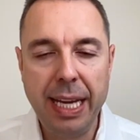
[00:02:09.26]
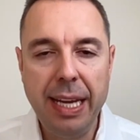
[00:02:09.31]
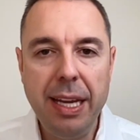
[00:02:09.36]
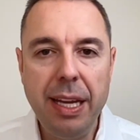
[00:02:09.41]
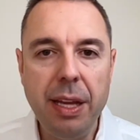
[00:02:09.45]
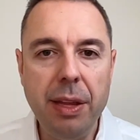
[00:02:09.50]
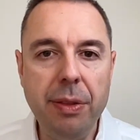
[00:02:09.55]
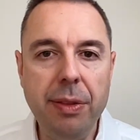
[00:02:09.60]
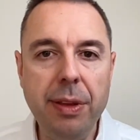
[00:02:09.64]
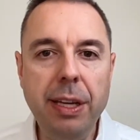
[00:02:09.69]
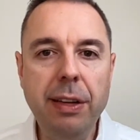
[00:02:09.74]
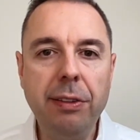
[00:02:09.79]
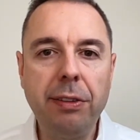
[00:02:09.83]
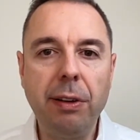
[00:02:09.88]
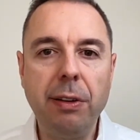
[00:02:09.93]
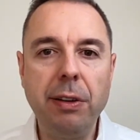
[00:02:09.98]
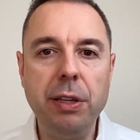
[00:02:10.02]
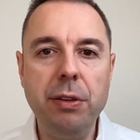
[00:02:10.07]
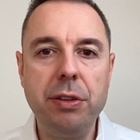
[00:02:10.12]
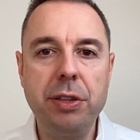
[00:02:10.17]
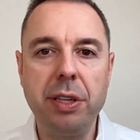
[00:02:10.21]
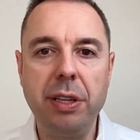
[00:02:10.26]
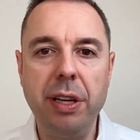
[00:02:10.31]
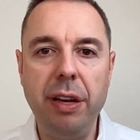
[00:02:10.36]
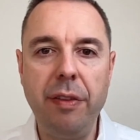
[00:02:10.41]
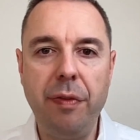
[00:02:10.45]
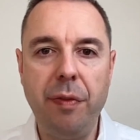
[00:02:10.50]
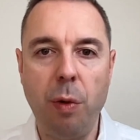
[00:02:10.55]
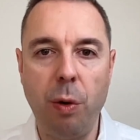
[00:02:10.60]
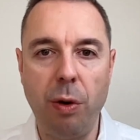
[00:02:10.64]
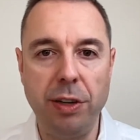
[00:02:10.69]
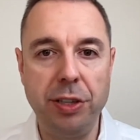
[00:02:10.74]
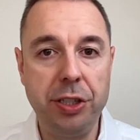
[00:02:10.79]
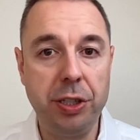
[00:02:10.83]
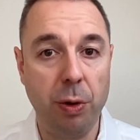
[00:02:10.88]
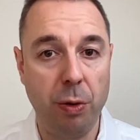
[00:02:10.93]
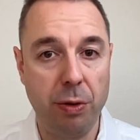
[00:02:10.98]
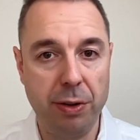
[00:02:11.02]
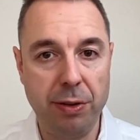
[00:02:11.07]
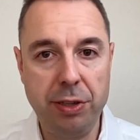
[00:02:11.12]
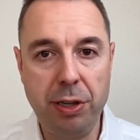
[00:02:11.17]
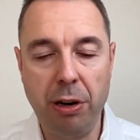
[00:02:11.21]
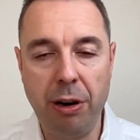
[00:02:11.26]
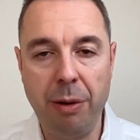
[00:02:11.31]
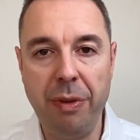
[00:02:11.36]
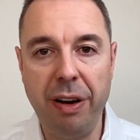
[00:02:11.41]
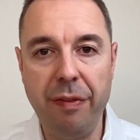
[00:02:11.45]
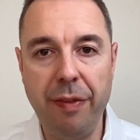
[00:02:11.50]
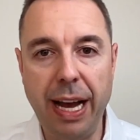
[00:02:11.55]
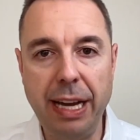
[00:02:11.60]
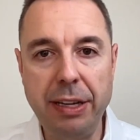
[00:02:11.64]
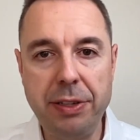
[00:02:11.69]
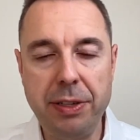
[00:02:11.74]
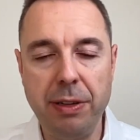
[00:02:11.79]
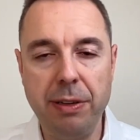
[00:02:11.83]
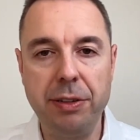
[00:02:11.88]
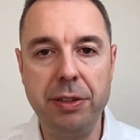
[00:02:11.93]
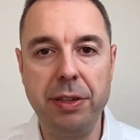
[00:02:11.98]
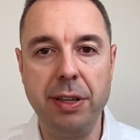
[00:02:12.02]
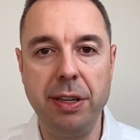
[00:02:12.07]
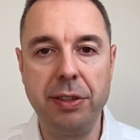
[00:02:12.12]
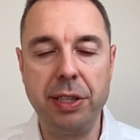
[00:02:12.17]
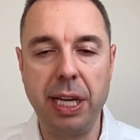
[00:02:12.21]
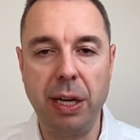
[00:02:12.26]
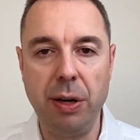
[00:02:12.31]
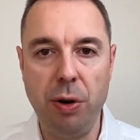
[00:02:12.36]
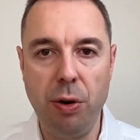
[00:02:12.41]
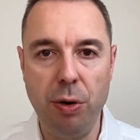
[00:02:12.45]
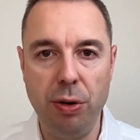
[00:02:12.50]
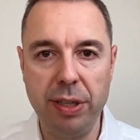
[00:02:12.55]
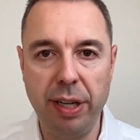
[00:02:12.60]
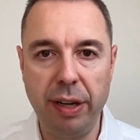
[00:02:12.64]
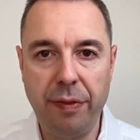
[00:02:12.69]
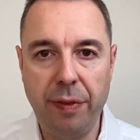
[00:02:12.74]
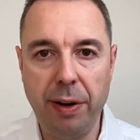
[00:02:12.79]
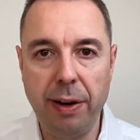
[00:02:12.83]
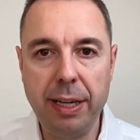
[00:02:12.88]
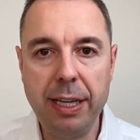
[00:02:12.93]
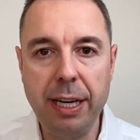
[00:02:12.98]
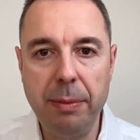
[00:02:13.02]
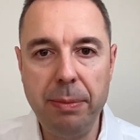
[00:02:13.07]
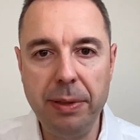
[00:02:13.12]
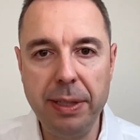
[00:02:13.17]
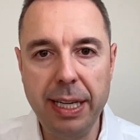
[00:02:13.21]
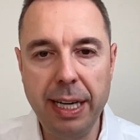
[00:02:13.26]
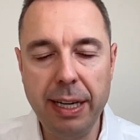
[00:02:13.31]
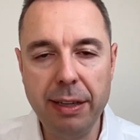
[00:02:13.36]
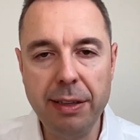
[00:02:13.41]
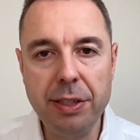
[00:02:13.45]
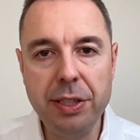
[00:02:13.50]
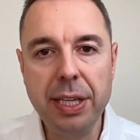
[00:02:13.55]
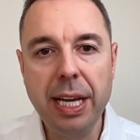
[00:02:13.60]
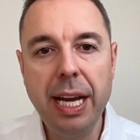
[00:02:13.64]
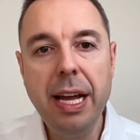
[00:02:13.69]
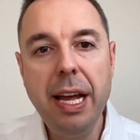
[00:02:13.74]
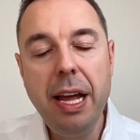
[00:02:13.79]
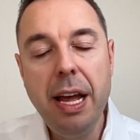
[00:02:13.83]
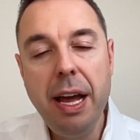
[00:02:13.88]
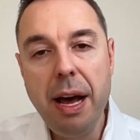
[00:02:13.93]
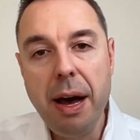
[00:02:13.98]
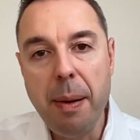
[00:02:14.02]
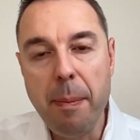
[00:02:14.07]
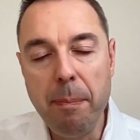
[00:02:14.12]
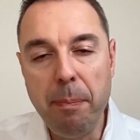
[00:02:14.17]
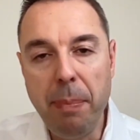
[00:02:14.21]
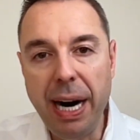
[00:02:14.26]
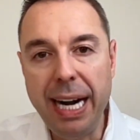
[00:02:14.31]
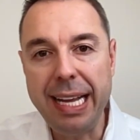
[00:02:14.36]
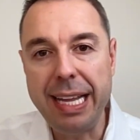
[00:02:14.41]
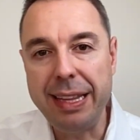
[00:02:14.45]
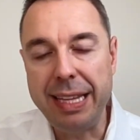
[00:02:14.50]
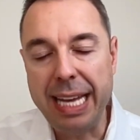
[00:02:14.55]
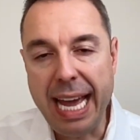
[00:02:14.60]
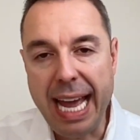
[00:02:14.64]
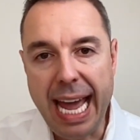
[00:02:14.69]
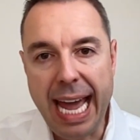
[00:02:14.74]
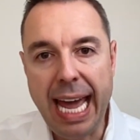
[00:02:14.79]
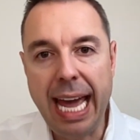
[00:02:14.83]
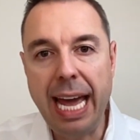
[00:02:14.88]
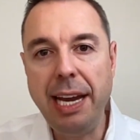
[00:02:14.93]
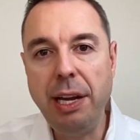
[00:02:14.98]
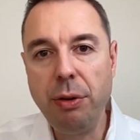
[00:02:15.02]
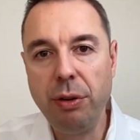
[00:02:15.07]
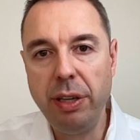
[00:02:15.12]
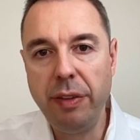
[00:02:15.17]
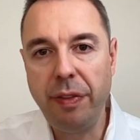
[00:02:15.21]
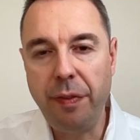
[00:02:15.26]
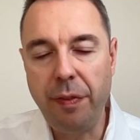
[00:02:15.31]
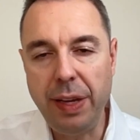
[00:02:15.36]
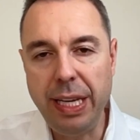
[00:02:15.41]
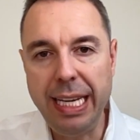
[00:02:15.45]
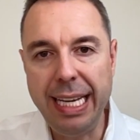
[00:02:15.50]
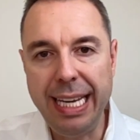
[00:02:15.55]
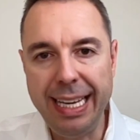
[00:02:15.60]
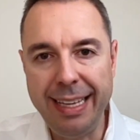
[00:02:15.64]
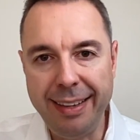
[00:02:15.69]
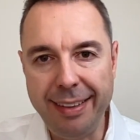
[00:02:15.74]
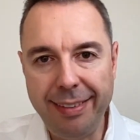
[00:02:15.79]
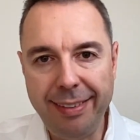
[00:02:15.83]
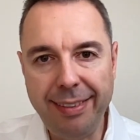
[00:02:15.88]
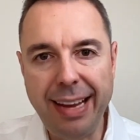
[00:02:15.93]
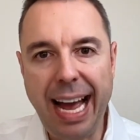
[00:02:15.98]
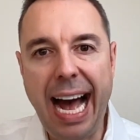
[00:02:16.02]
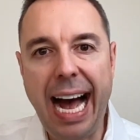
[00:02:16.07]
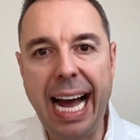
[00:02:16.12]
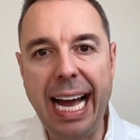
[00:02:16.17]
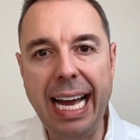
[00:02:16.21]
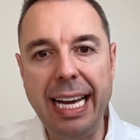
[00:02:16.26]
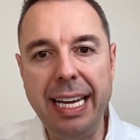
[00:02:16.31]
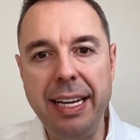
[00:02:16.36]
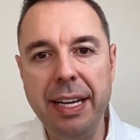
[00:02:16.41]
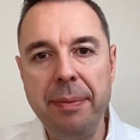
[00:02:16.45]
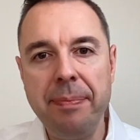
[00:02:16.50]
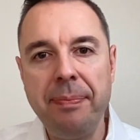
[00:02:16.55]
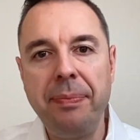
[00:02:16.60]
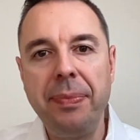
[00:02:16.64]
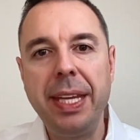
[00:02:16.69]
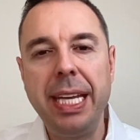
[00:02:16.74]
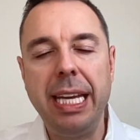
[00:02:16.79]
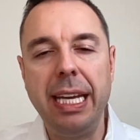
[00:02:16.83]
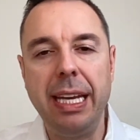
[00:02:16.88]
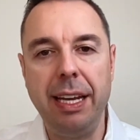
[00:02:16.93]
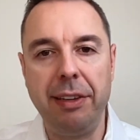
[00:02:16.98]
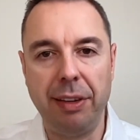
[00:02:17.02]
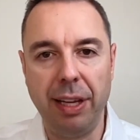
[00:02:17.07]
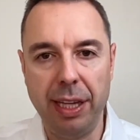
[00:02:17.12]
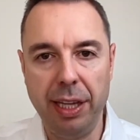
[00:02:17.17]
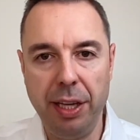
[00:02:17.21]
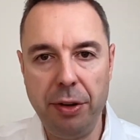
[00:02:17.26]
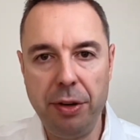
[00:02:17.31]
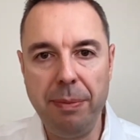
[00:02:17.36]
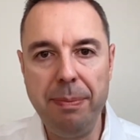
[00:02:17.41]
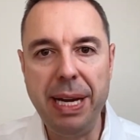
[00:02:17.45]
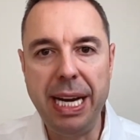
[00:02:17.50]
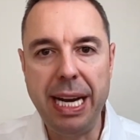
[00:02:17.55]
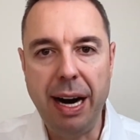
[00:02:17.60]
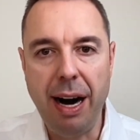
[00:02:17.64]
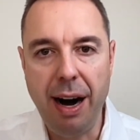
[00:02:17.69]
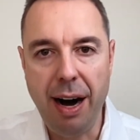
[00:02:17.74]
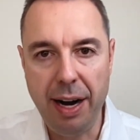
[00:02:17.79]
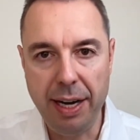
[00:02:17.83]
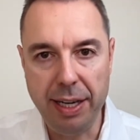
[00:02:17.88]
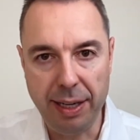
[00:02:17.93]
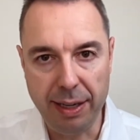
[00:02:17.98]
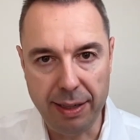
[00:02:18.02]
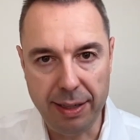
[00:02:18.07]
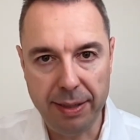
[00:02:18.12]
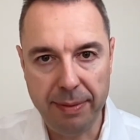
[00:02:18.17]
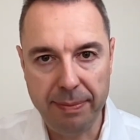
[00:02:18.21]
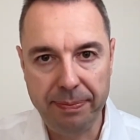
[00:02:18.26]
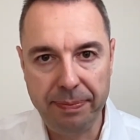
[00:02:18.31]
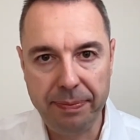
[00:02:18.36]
These are usually for shorter term investors. You're just going to hold it for a couple of years, but the annual fee inside is a little bit higher.